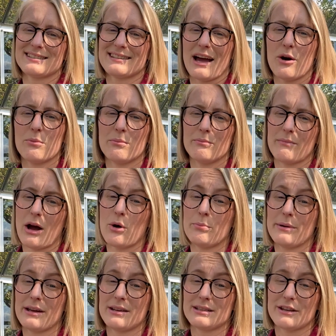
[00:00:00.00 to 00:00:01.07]
how
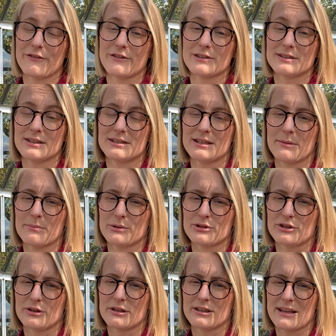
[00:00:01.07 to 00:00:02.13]
big a difference the
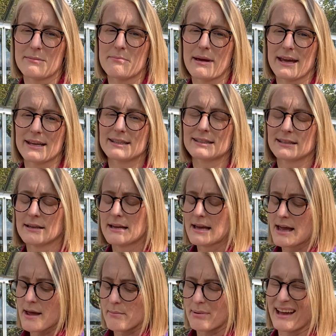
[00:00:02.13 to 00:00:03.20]
temperature it makes,
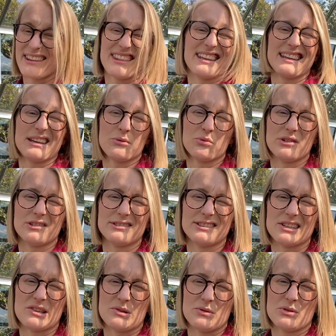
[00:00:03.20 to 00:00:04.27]
but I think it will
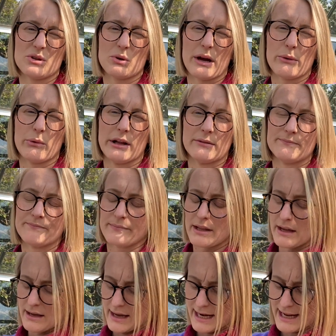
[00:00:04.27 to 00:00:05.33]
do quite well.
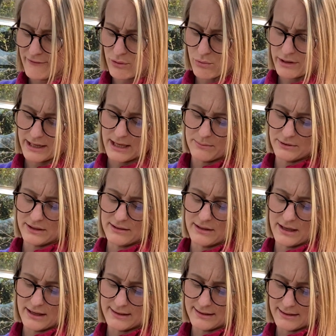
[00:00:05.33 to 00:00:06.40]
And everyone keeps
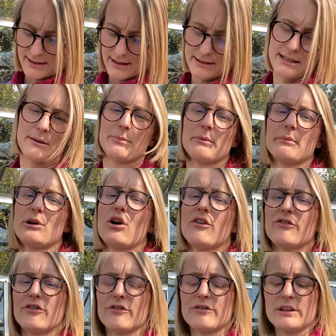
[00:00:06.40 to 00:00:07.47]
tipping me
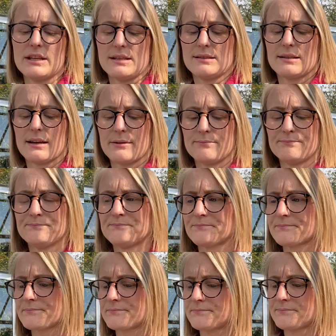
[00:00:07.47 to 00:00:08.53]
off of these
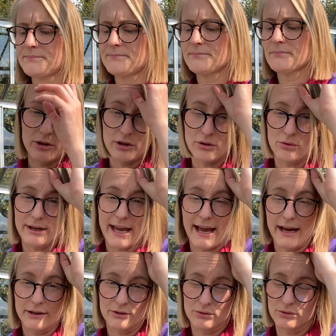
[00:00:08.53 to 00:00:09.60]
you know,
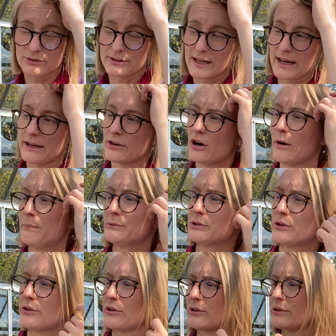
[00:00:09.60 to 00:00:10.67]
candles and
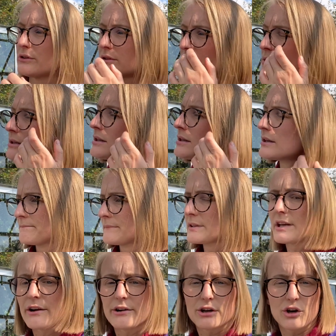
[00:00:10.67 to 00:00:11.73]
upturned
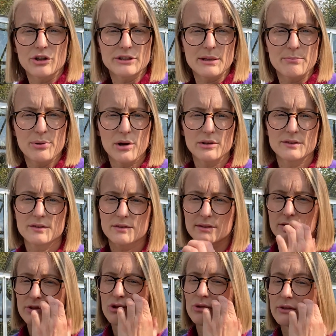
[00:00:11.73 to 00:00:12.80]
terracotta pots
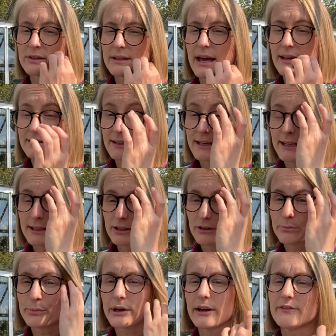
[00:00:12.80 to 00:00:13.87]
and using that as a heater,
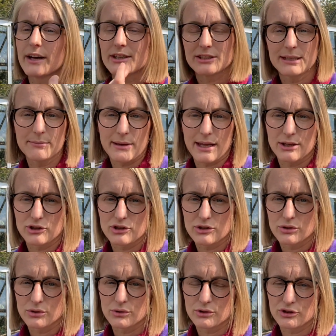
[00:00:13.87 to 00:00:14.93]
but I've actually managed
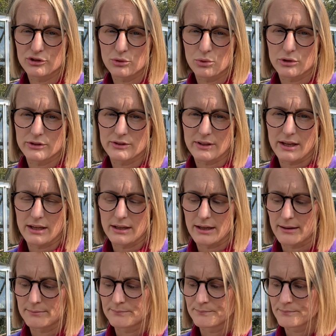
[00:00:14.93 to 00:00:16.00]
to source
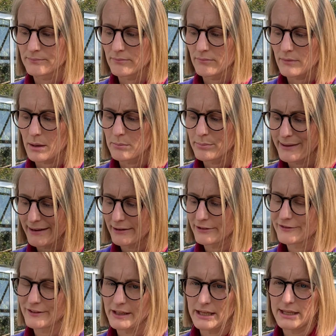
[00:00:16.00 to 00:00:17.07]
a
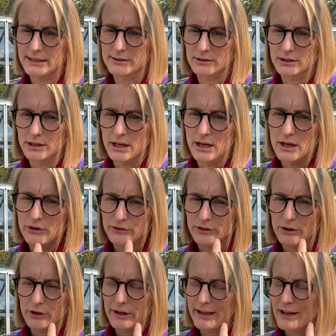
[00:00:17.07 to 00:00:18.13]
paraffin heater.
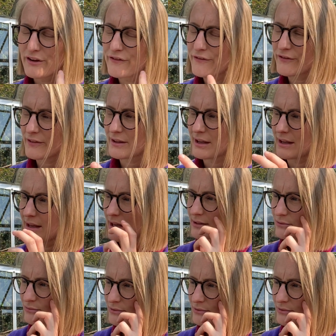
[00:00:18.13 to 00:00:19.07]
So if it gets